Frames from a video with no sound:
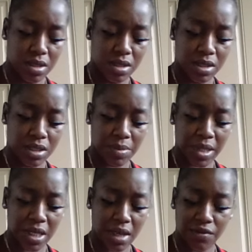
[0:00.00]
This is
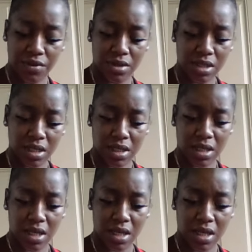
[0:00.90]
somebody that feels like
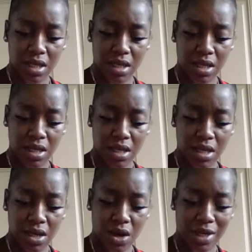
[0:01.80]
they
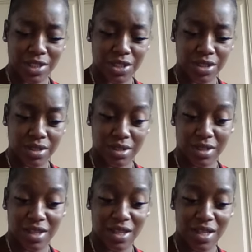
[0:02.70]
are.
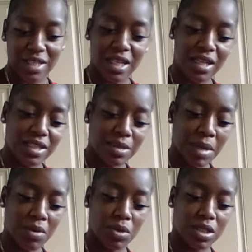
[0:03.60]
It's like
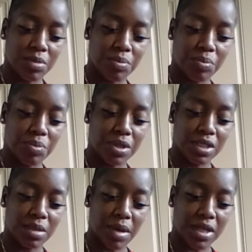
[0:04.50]
somebody wanted to put
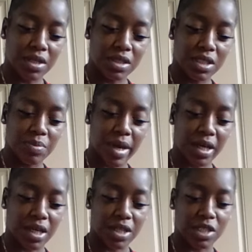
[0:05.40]
somebody else's
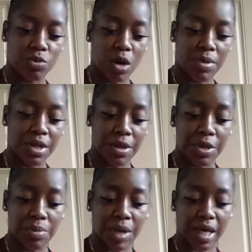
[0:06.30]
back against the wall, but now
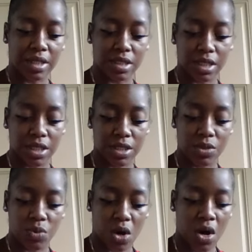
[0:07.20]
their back is against the
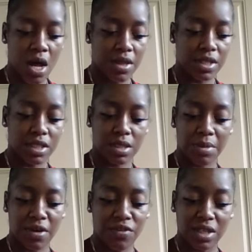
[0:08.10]
wall. This is a
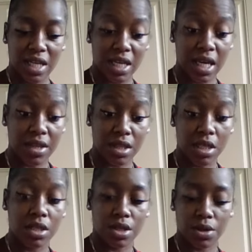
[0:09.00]
motherfucker that can't
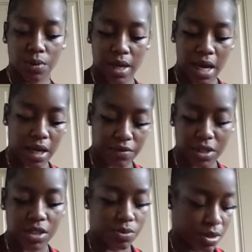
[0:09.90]
think their way out of
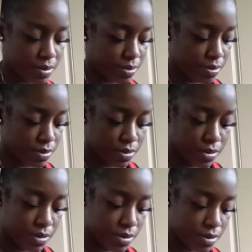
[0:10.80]
this one.
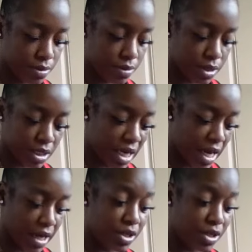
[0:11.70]
Yeah.